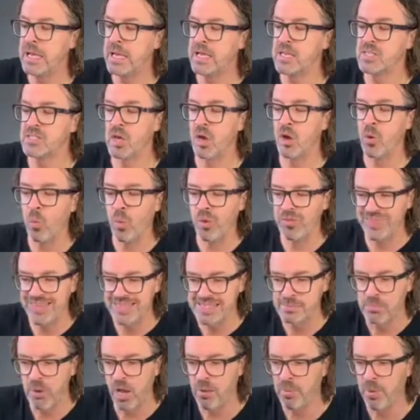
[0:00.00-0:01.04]
So what this
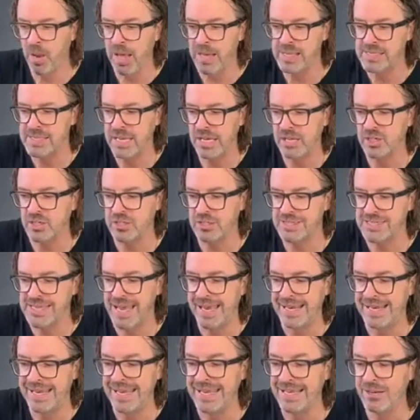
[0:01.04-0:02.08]
mobilization
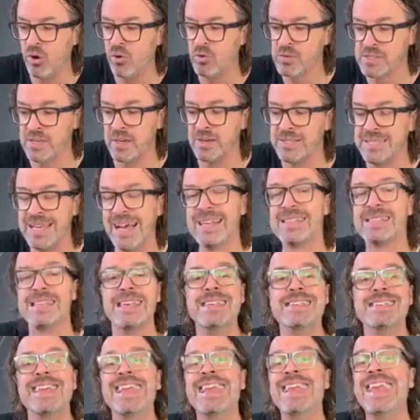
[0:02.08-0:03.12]
technique also does
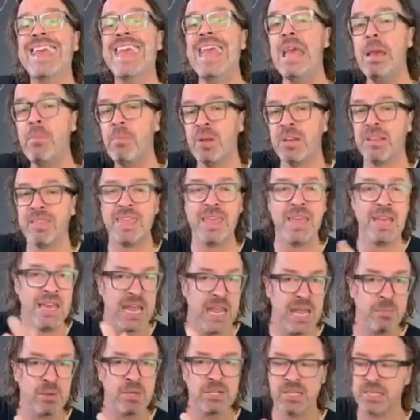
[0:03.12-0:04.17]
is inhibit the
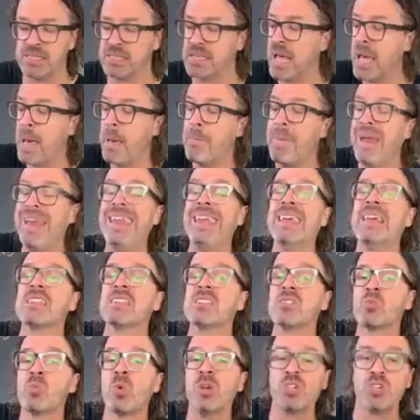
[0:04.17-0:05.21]
inhibitors, meaning
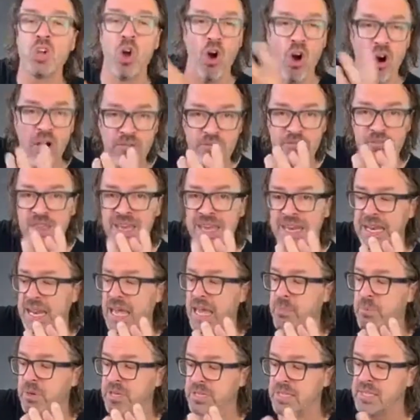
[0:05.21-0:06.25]
switch off the
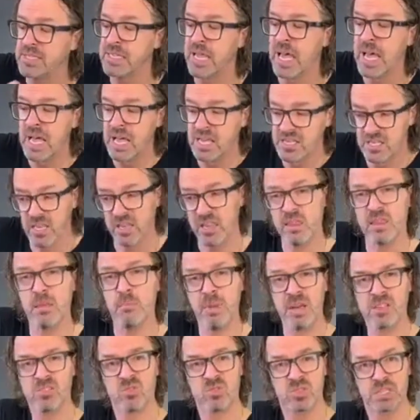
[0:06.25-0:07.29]
inhibitors so that the
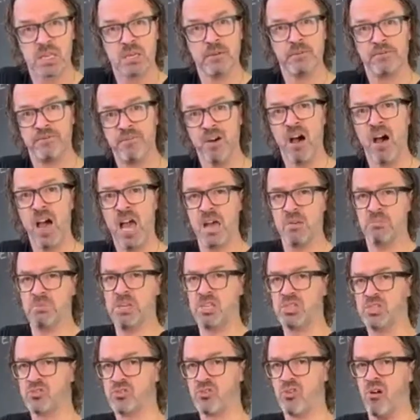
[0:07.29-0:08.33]
muscles can fire and be
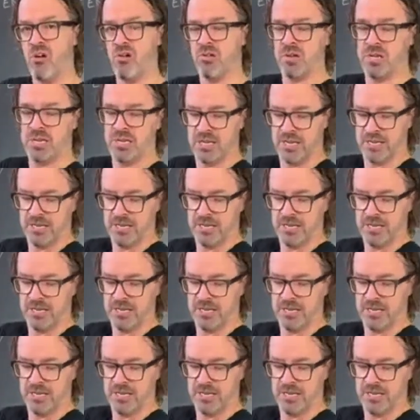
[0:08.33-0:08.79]
strong,